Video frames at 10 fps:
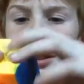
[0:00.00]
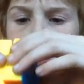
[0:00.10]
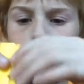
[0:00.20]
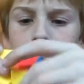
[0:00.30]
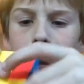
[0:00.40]

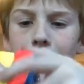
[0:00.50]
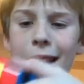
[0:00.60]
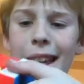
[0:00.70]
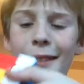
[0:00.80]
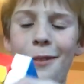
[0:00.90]
Well,
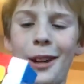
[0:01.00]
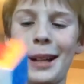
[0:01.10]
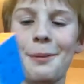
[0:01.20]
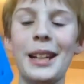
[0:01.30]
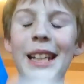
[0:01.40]
I can't
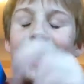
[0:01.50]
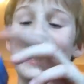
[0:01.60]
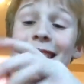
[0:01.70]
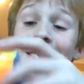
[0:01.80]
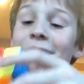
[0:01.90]
find many
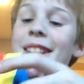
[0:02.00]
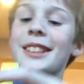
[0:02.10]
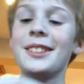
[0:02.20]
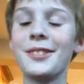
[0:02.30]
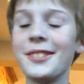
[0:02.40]
cons to it
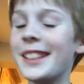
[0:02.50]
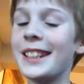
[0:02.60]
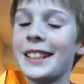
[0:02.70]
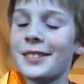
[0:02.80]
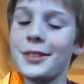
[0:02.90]
because it's a
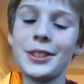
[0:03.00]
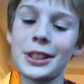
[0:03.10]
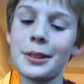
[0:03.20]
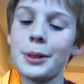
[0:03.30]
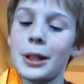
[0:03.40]
really nice
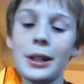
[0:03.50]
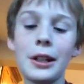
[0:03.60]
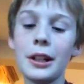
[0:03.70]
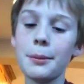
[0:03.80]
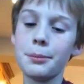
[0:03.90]
Rubik's Cube.
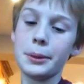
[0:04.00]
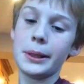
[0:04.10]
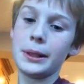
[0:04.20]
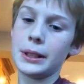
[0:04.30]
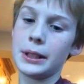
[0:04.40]

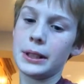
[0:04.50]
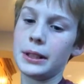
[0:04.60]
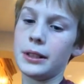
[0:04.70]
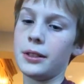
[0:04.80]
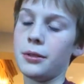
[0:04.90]

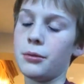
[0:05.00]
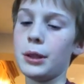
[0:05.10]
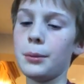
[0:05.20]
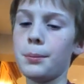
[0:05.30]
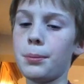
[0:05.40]
But
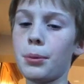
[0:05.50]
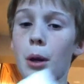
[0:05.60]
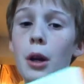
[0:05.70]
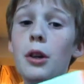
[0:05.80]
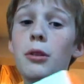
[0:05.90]
one
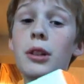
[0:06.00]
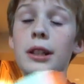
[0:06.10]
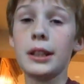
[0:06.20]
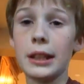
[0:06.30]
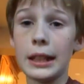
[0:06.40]
pro,
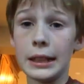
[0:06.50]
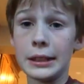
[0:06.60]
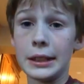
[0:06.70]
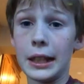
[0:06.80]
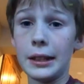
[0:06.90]
I
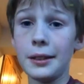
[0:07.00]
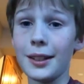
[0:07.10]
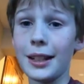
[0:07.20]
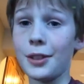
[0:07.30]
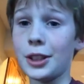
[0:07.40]
can say,
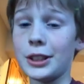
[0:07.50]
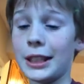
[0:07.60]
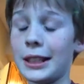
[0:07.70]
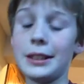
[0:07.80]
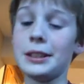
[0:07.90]
I've already
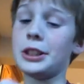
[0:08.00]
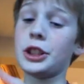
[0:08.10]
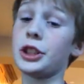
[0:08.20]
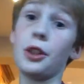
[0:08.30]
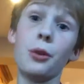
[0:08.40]
said it,
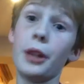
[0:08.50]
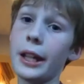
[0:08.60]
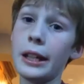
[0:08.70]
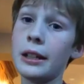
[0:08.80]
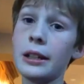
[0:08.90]
it's so
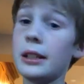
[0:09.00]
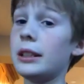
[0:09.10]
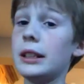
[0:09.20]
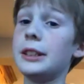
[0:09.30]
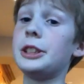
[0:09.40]
light.
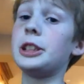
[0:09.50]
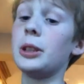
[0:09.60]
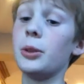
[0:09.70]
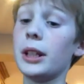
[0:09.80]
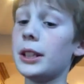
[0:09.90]
It's
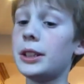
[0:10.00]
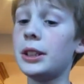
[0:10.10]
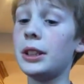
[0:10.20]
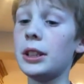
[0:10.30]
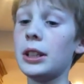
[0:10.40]
so nice.